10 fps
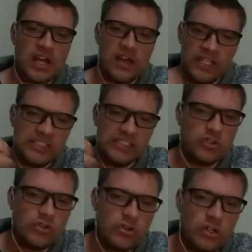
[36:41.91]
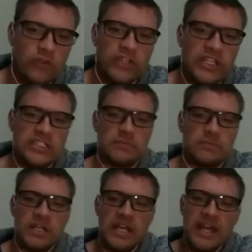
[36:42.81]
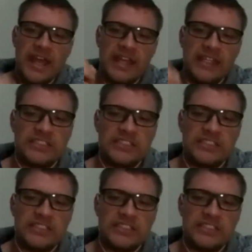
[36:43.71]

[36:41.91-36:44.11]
He's the ruler of Egypt, and he's